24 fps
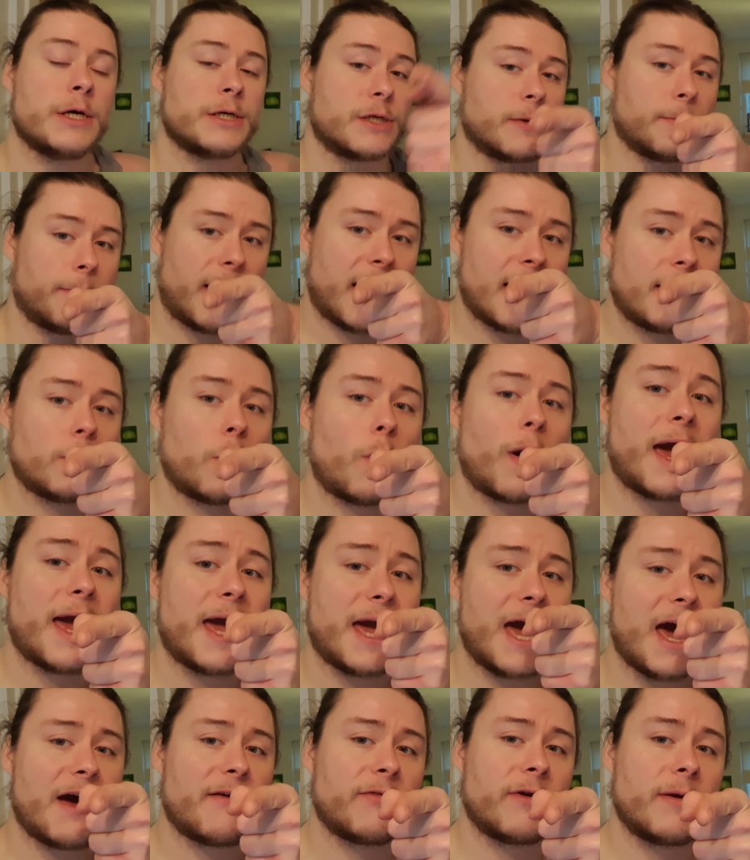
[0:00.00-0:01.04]
So by the
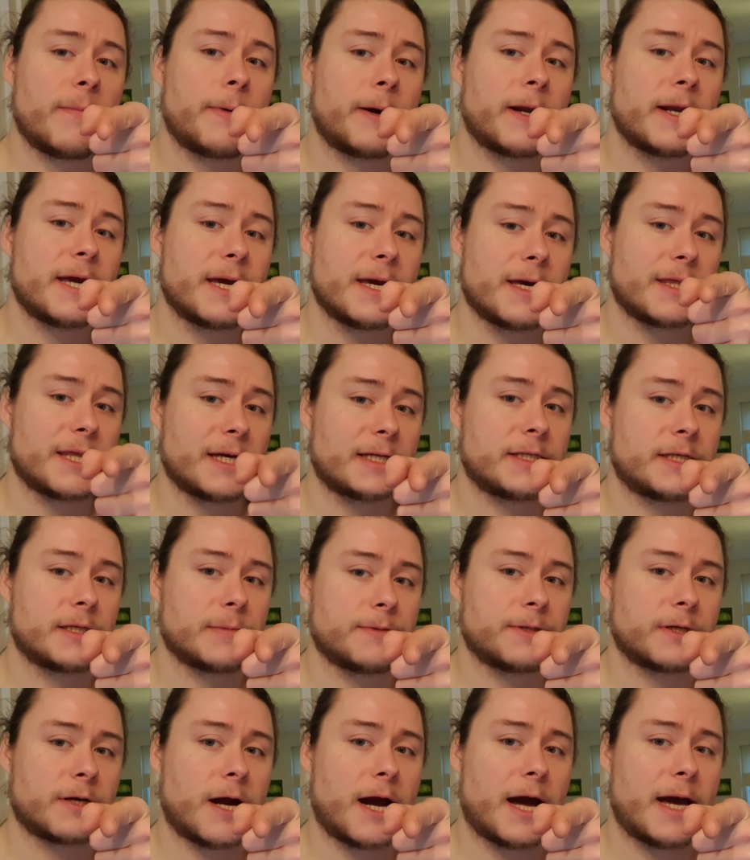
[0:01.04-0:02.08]
way, everybody that
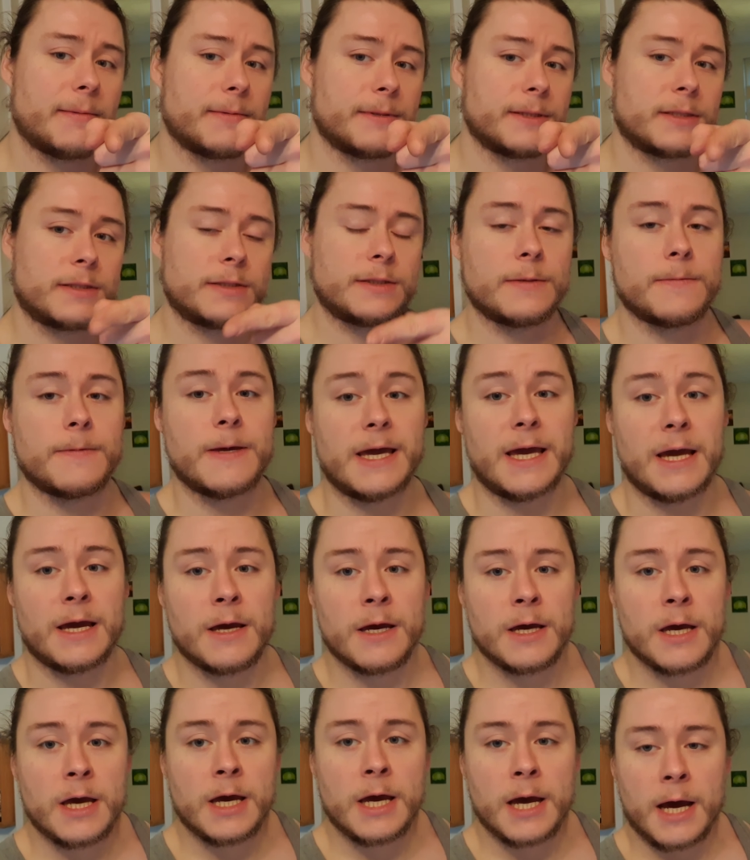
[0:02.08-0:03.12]
subscribed to me,
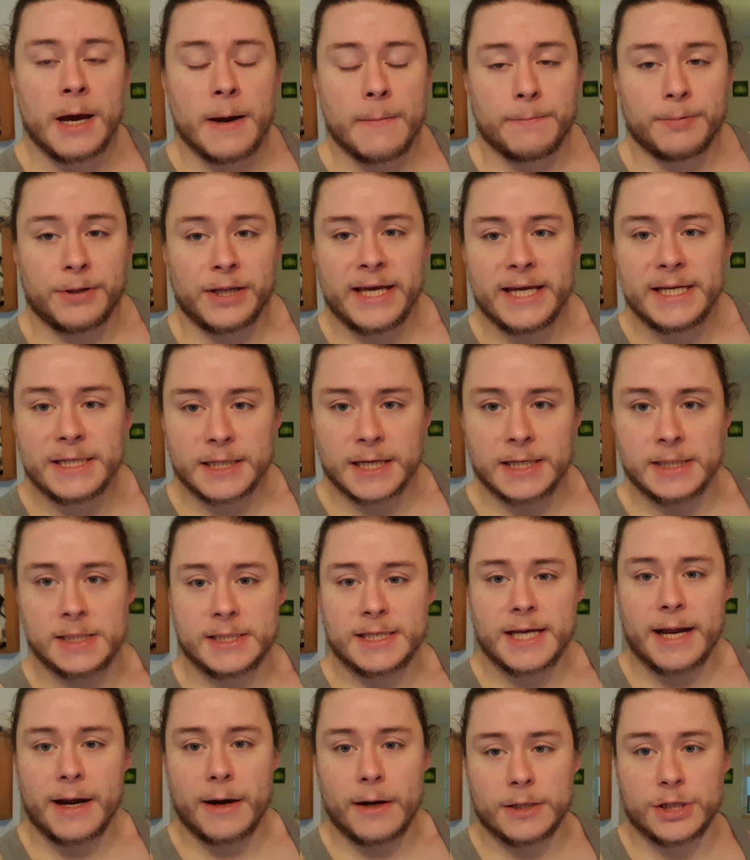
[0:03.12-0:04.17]
please
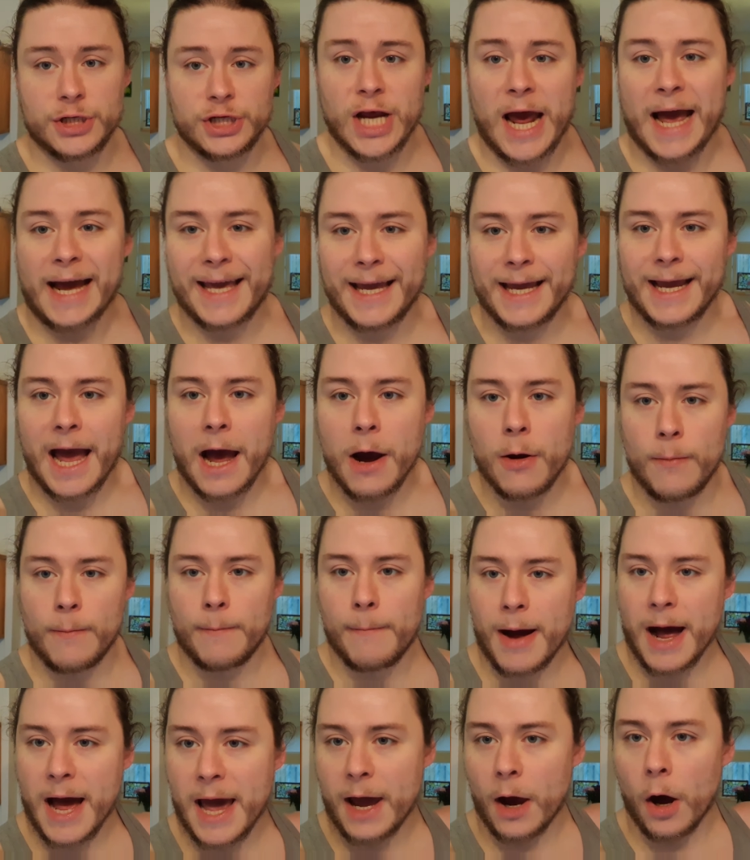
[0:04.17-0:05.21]
consider checking out
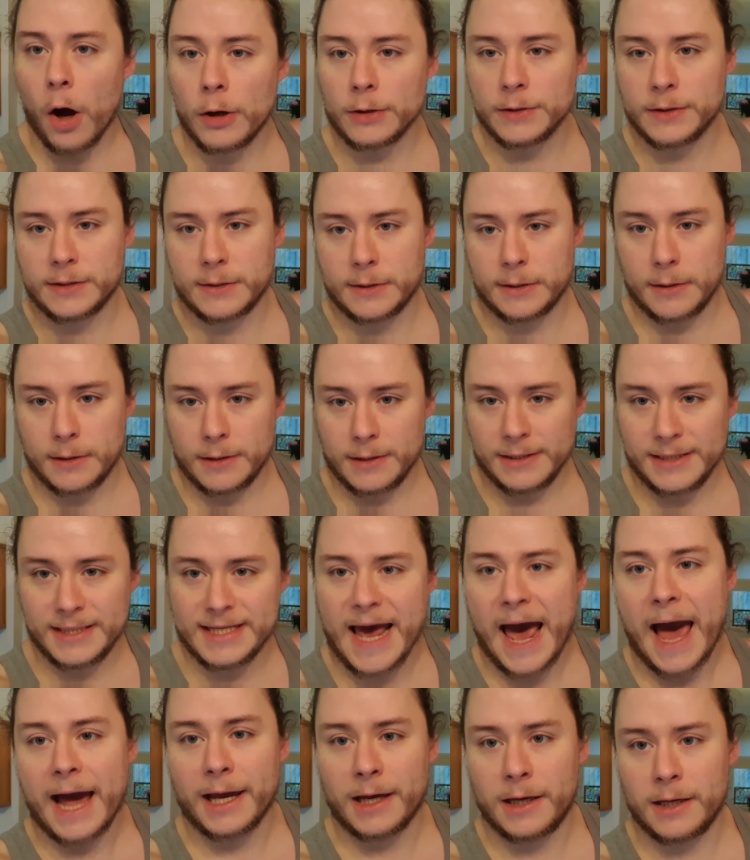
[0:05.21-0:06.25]
my alt
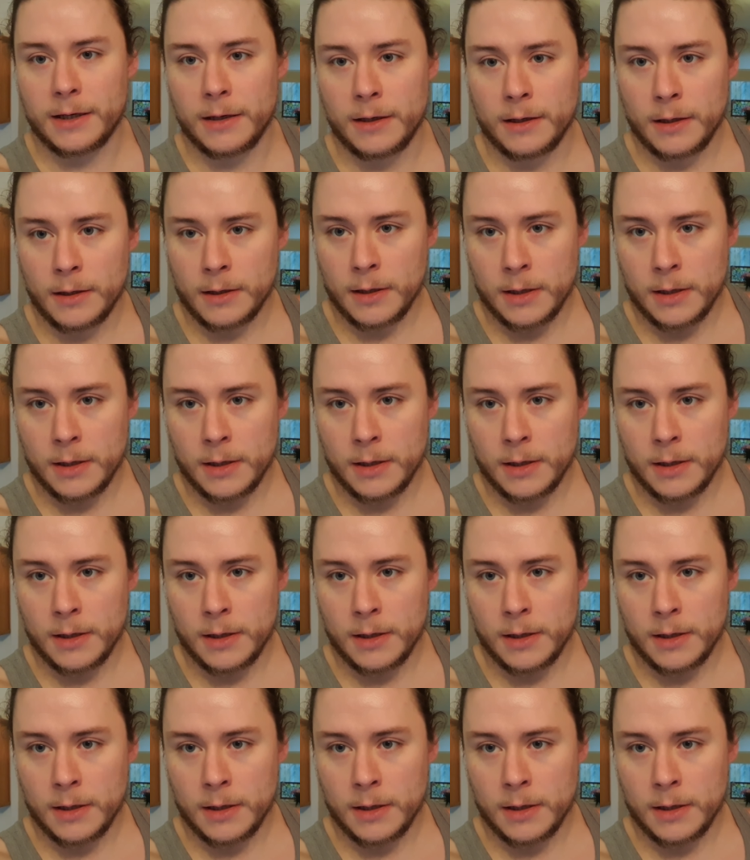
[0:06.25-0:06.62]
tech,